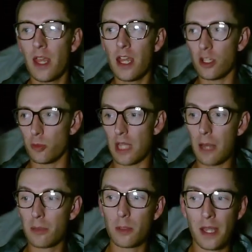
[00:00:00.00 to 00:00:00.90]
You'll be able
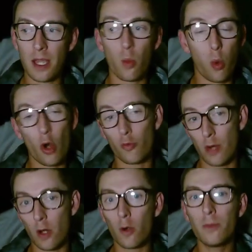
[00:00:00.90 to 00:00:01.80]
to pick what
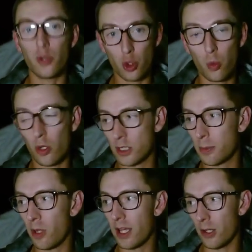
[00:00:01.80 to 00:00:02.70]
realm you want to
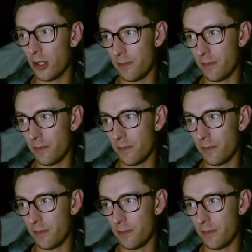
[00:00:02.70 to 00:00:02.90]
play on.